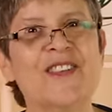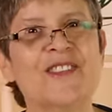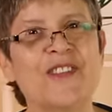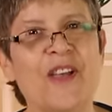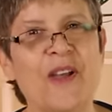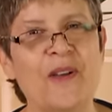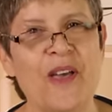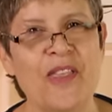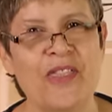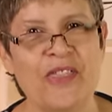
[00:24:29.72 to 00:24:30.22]

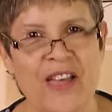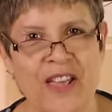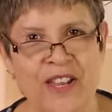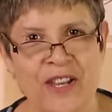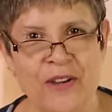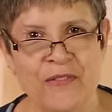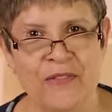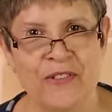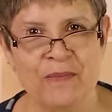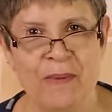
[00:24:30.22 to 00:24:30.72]
So
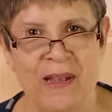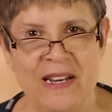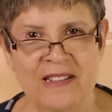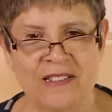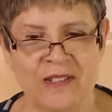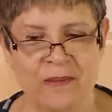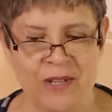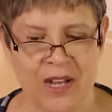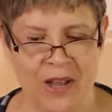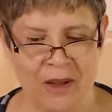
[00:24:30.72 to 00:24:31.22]
thank you for spending
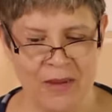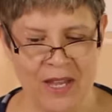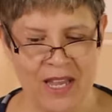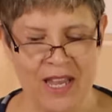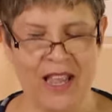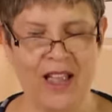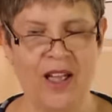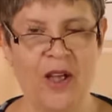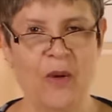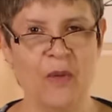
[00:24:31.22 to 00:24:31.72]
some time
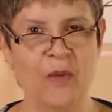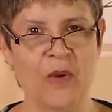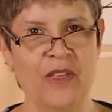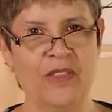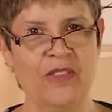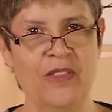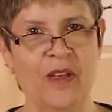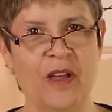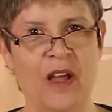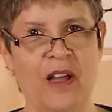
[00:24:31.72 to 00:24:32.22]
here
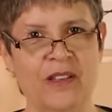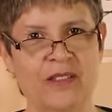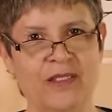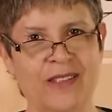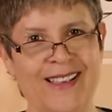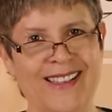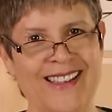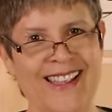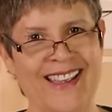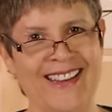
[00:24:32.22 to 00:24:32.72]
with
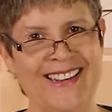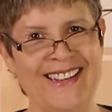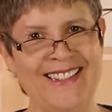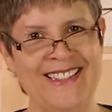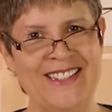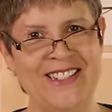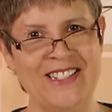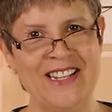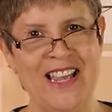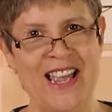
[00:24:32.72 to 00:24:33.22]
us again
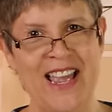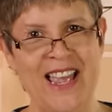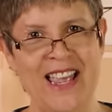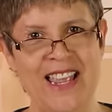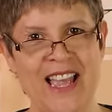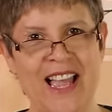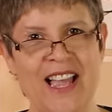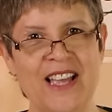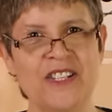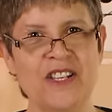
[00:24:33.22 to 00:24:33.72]

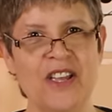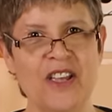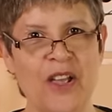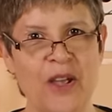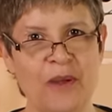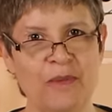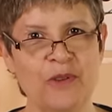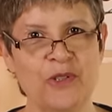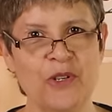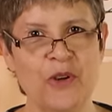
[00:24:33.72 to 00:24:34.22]
today and I
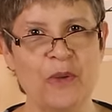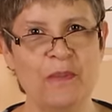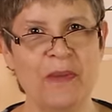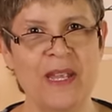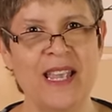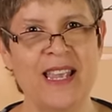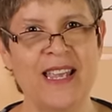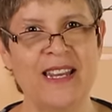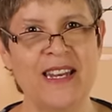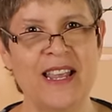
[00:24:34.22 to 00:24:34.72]
hope you'll join
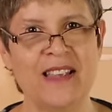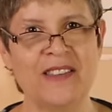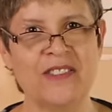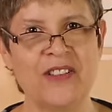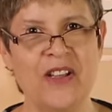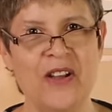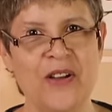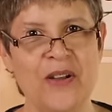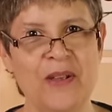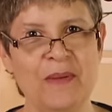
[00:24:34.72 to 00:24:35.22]
me here next
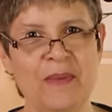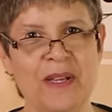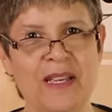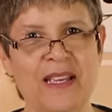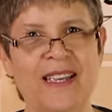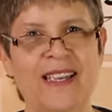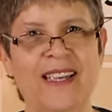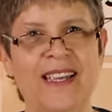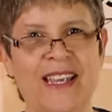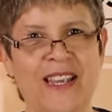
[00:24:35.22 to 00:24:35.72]
time
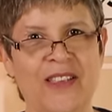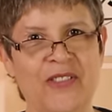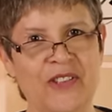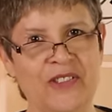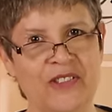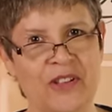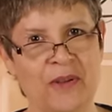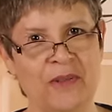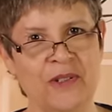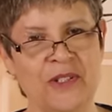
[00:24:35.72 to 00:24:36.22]
in the
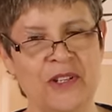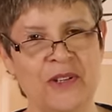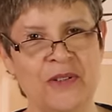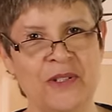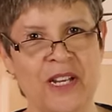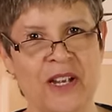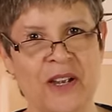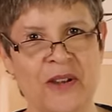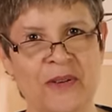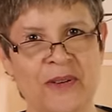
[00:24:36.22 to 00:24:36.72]
sewing
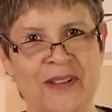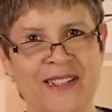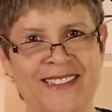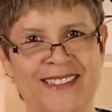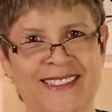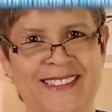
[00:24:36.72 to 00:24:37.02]
studio.